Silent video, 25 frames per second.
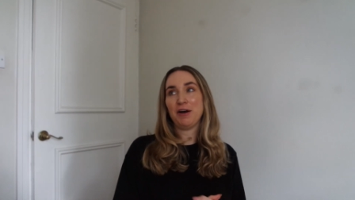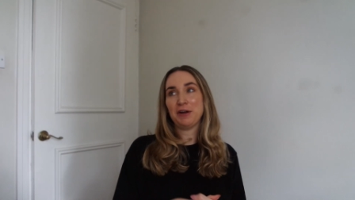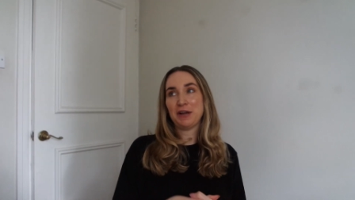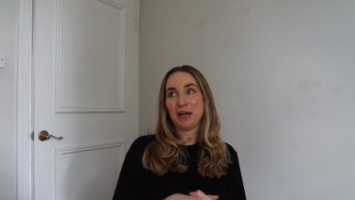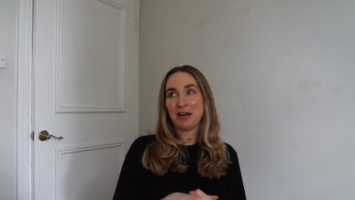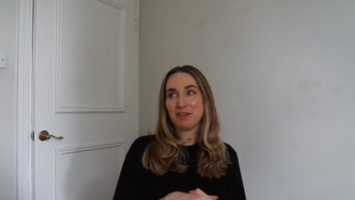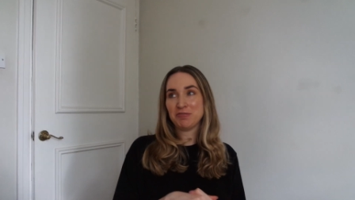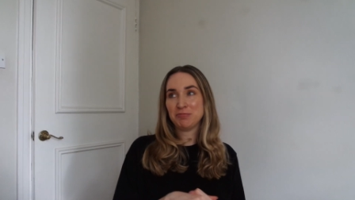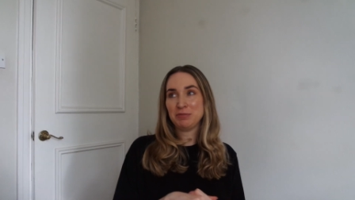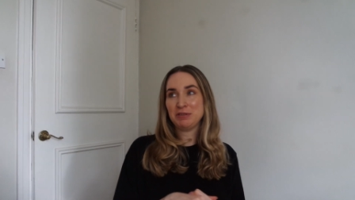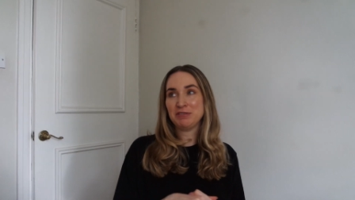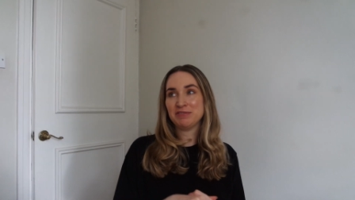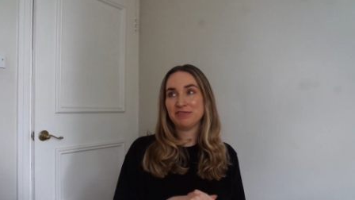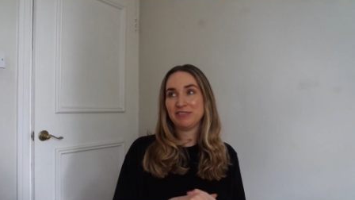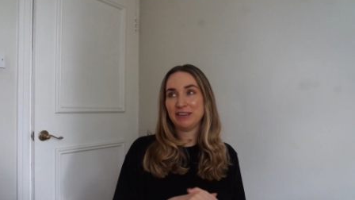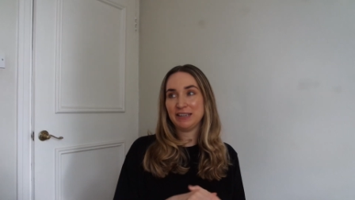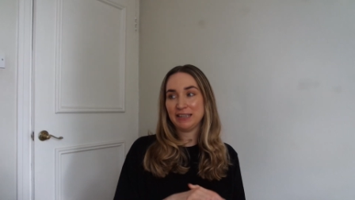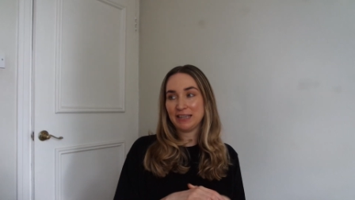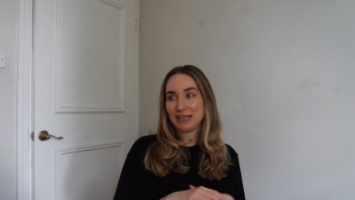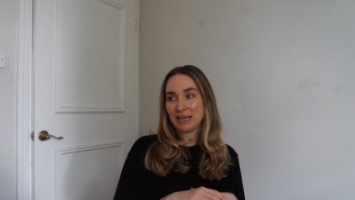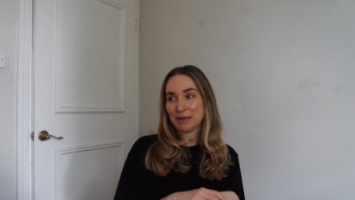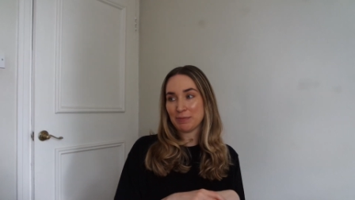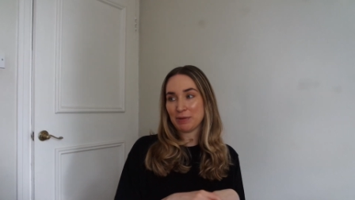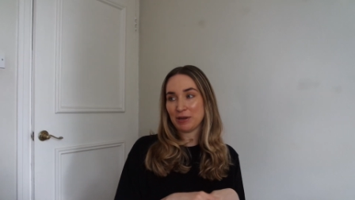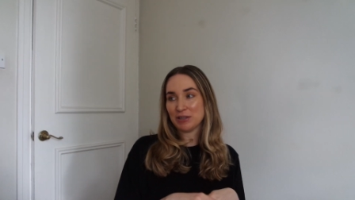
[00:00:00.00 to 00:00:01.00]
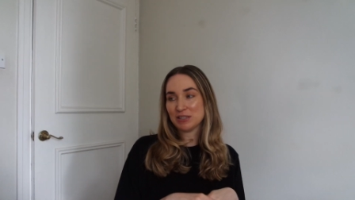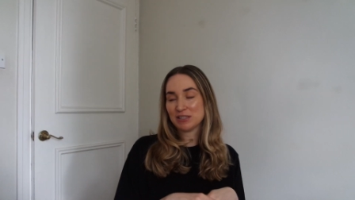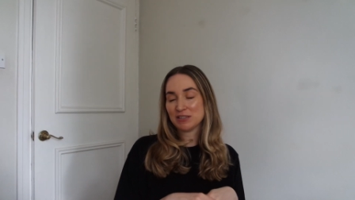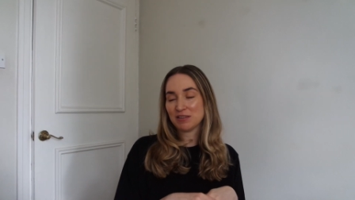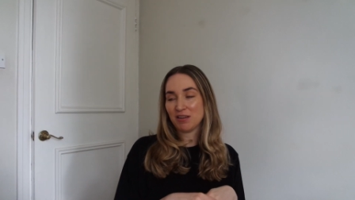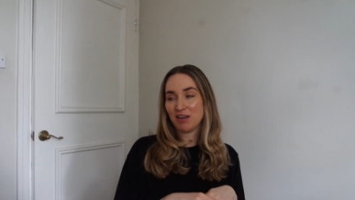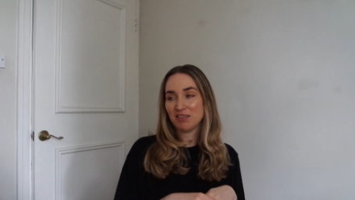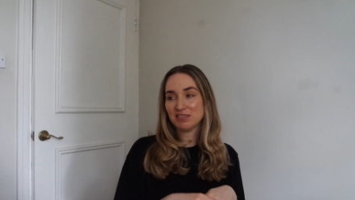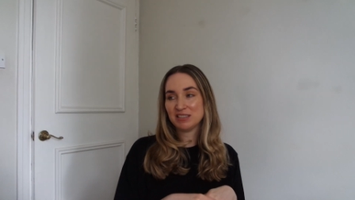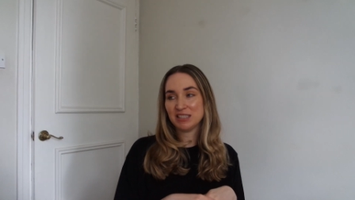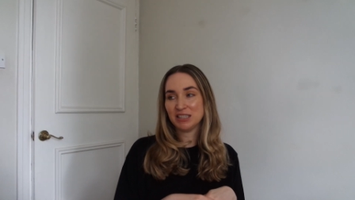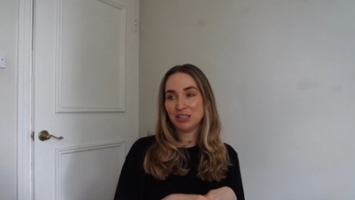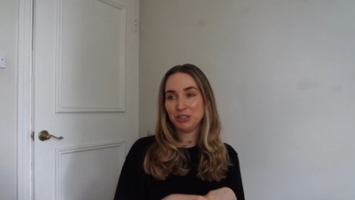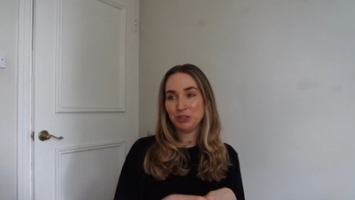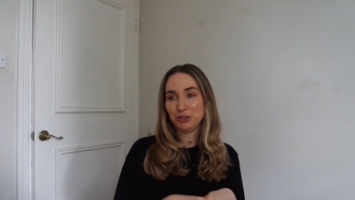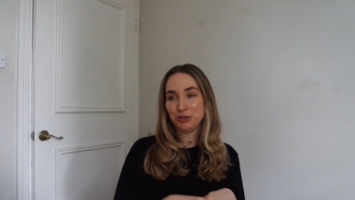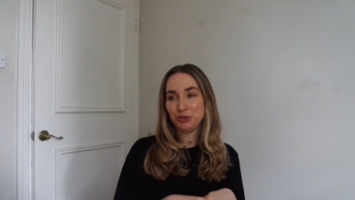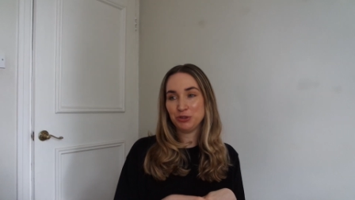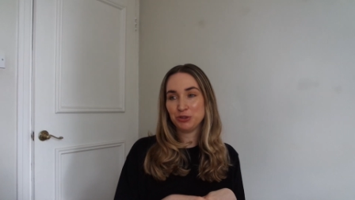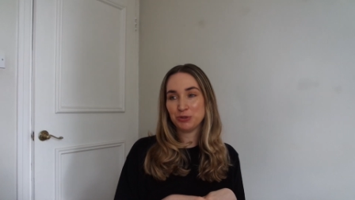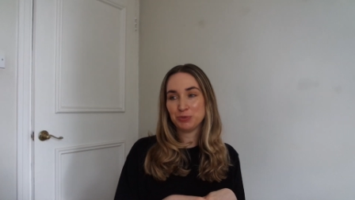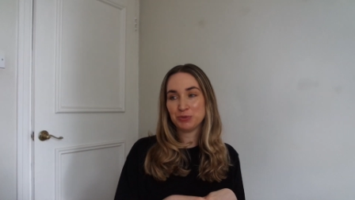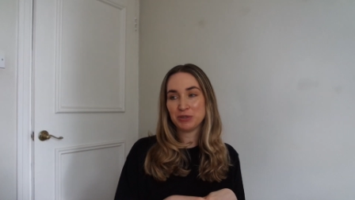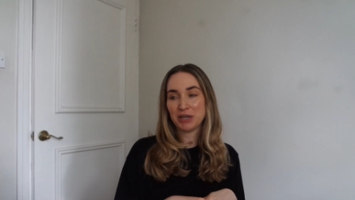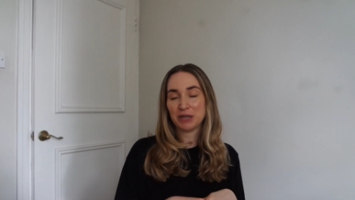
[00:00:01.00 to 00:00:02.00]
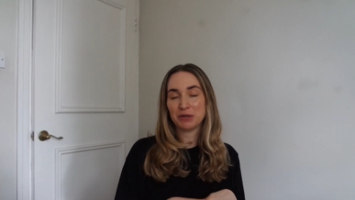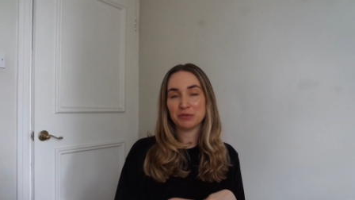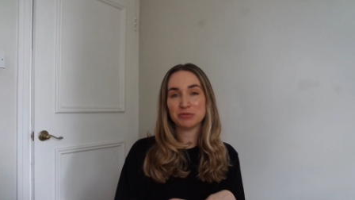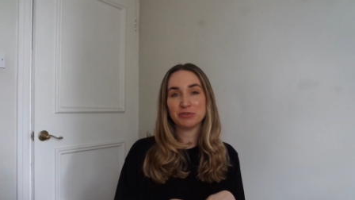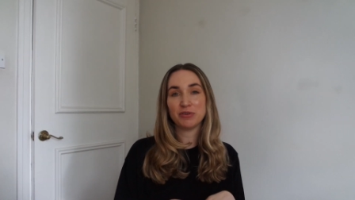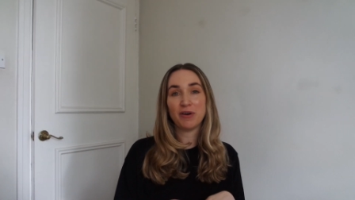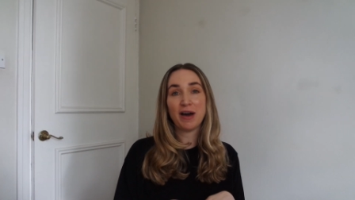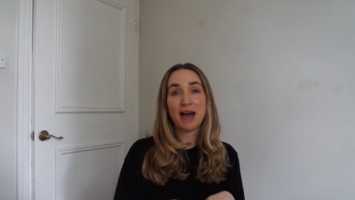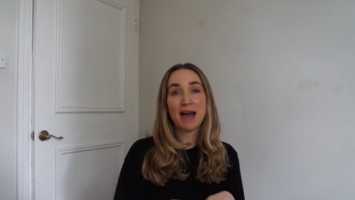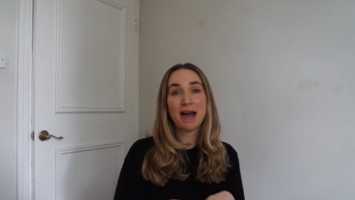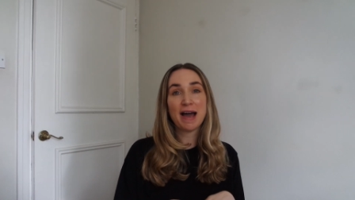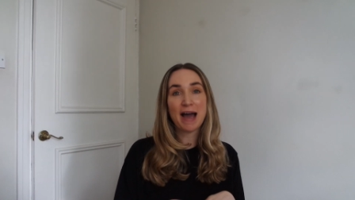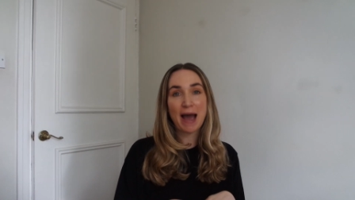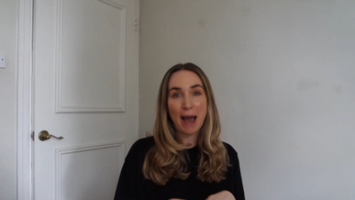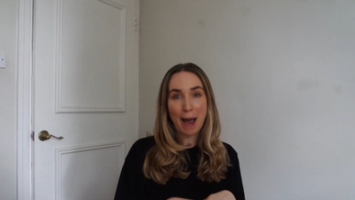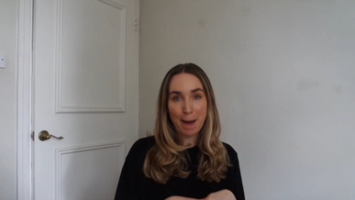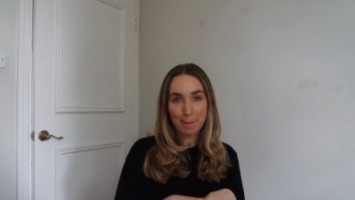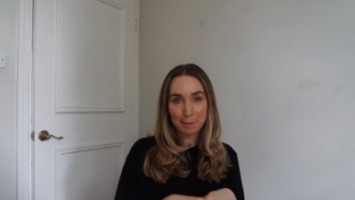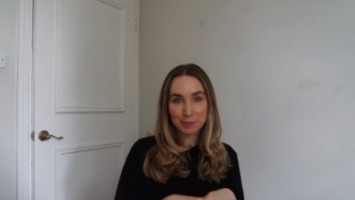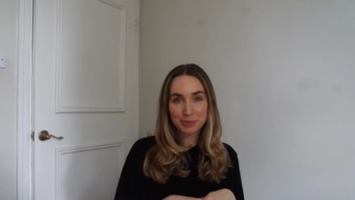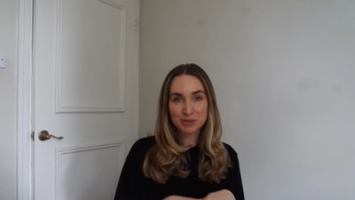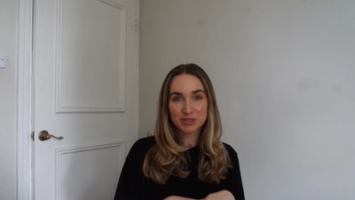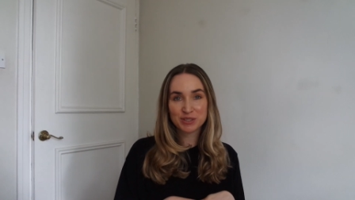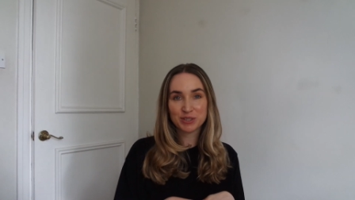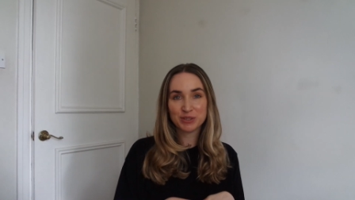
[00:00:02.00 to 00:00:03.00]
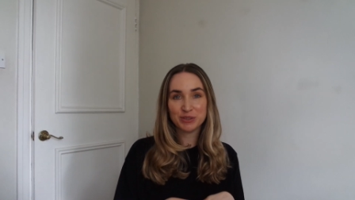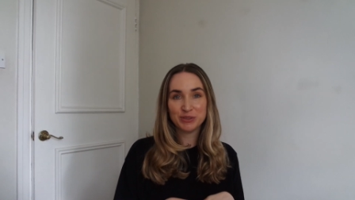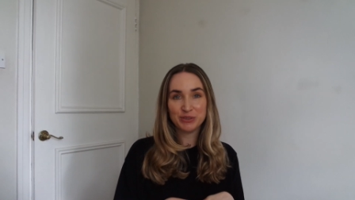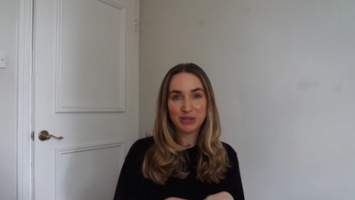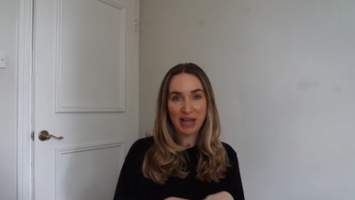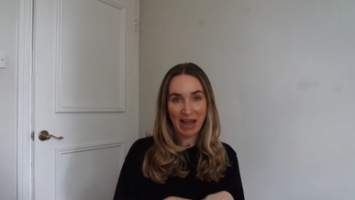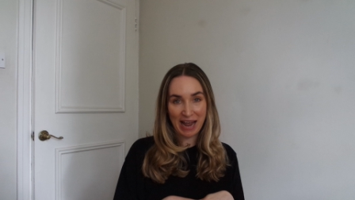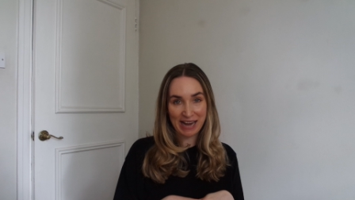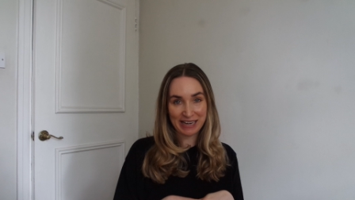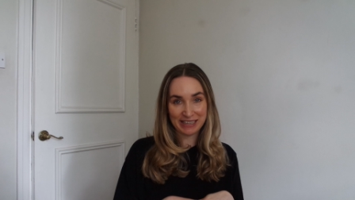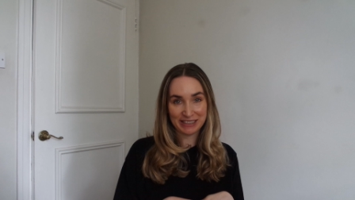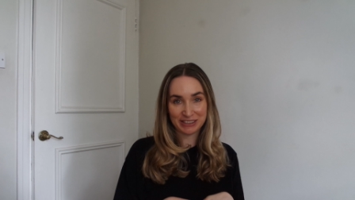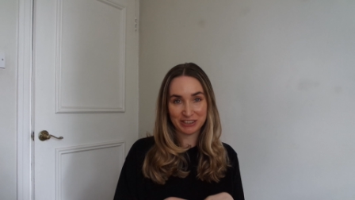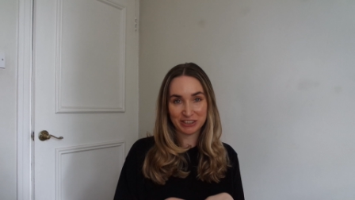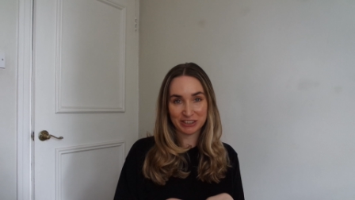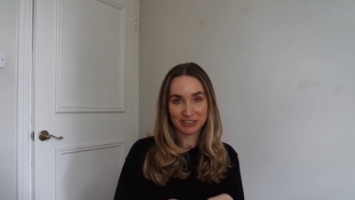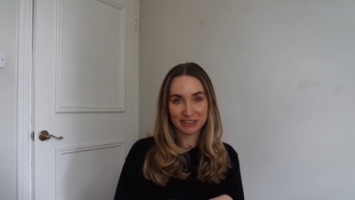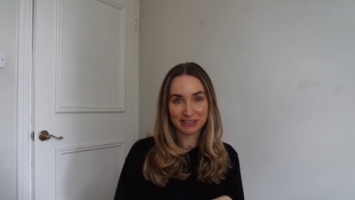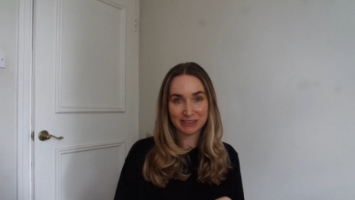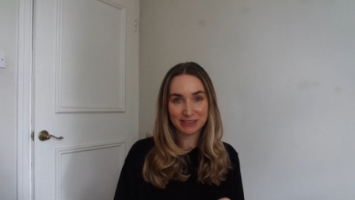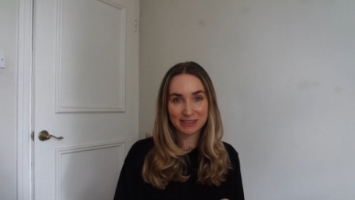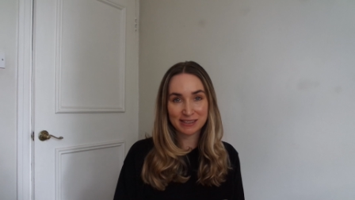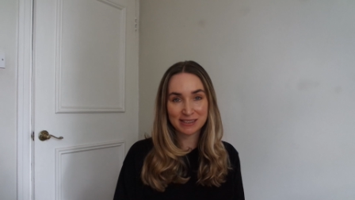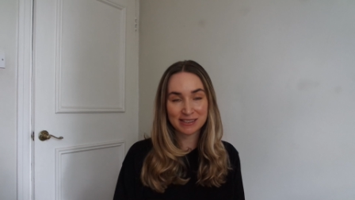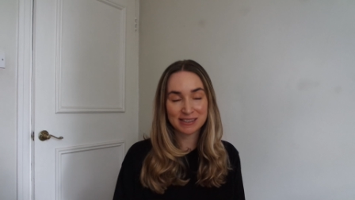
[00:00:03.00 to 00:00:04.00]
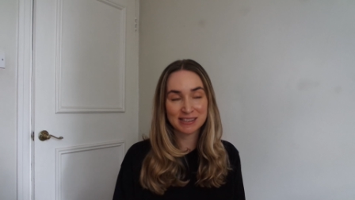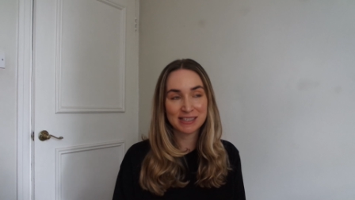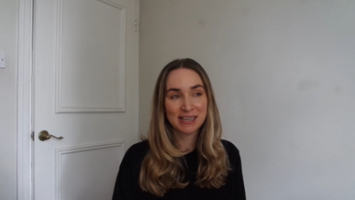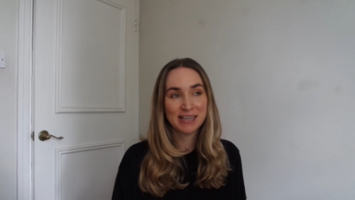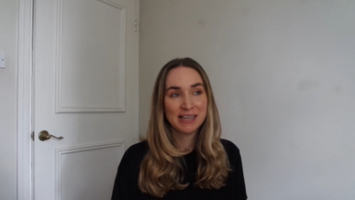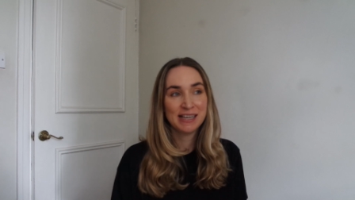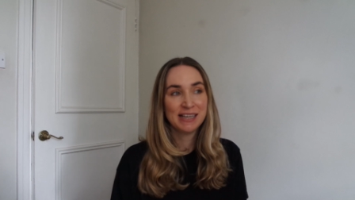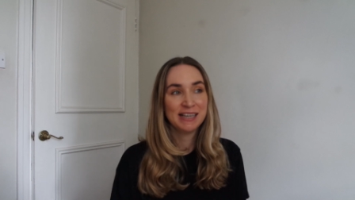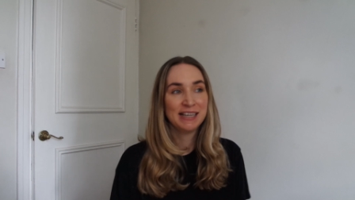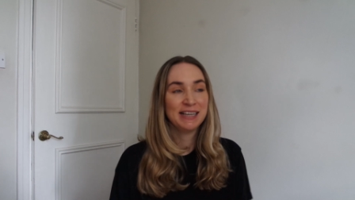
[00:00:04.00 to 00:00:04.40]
I have been thinking about starting a YouTube channel for absolute ages.